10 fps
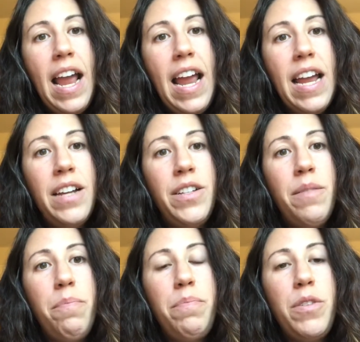And
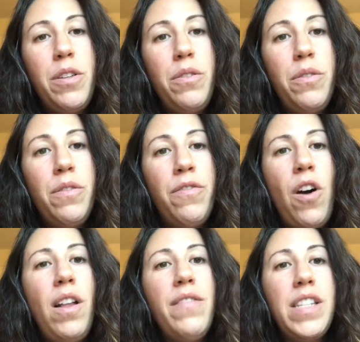to for
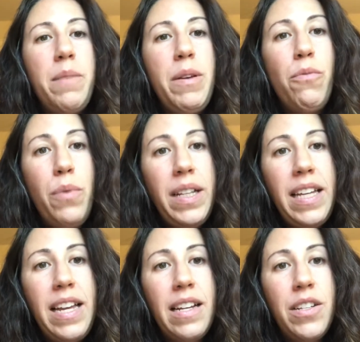all of us to be
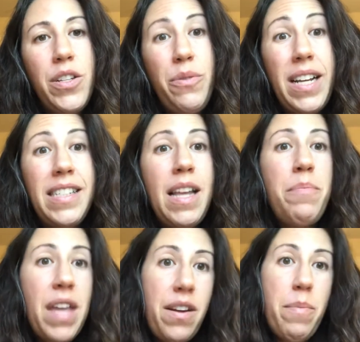willing to accept
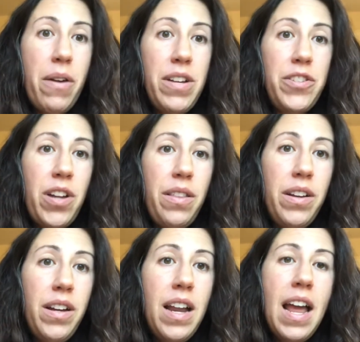that about each
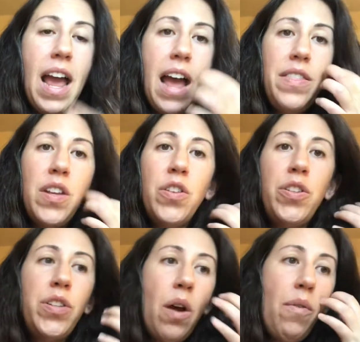other and then
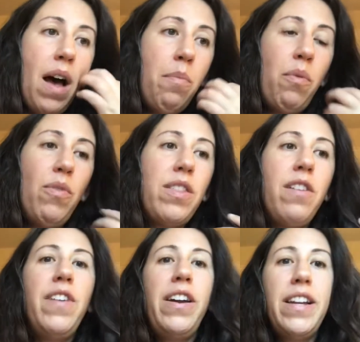show up with
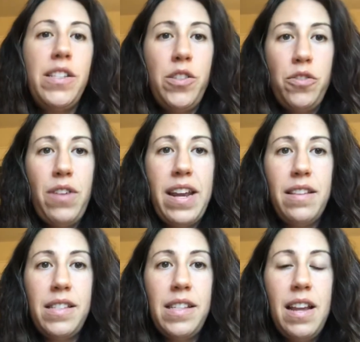our various
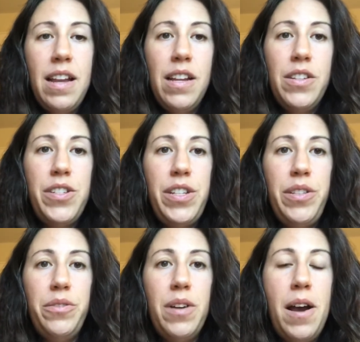strengths
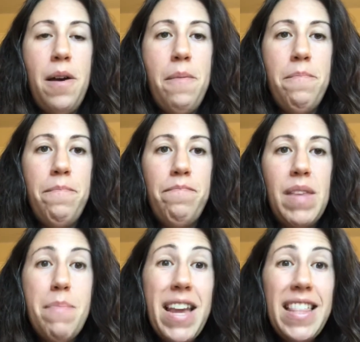to
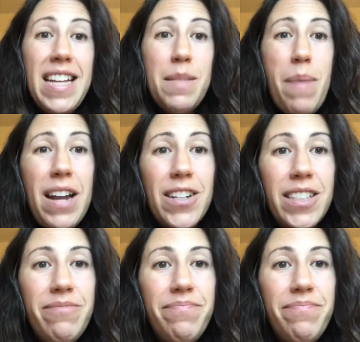make things better.